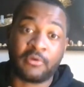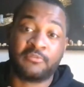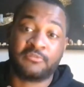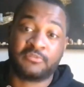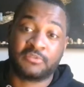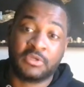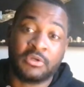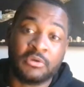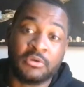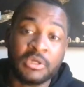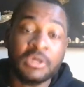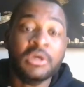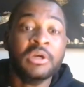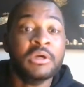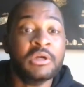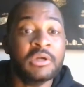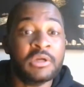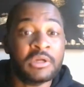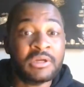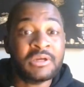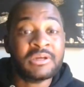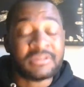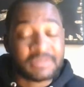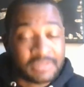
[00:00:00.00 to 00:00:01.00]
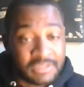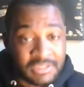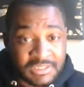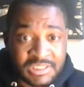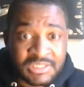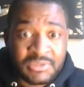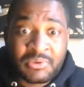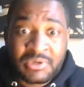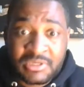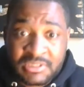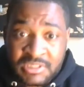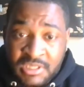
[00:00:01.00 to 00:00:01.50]
So let's see
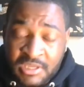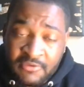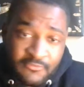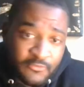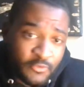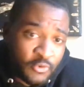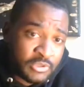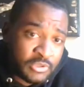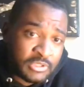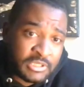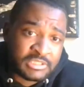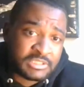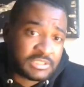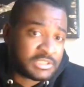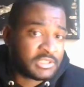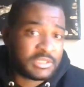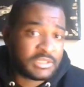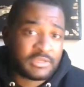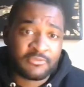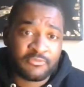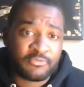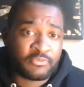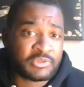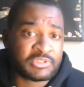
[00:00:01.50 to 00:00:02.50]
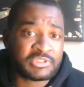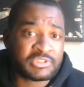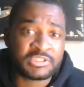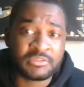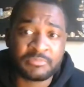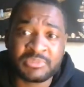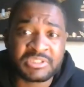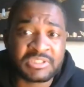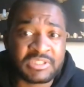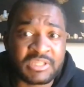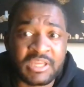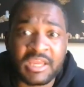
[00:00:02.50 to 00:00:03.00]
what it's here for. Let's see if we should be
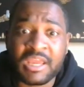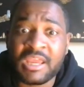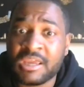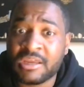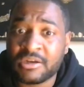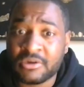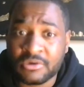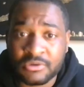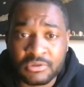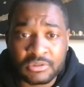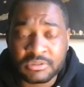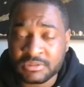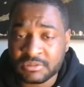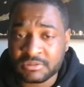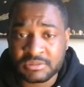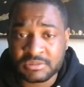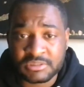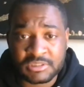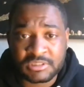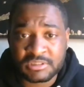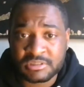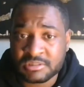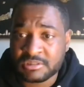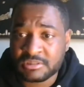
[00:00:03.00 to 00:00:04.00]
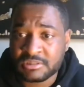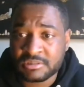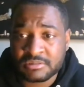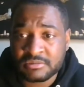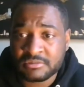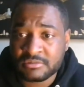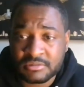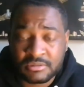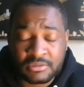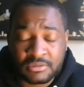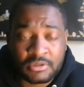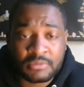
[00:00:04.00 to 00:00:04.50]
scared or is this is,
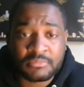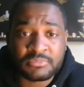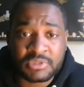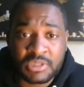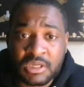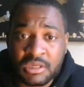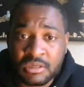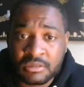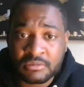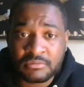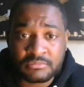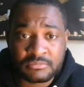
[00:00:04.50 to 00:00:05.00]
you know what I'm saying?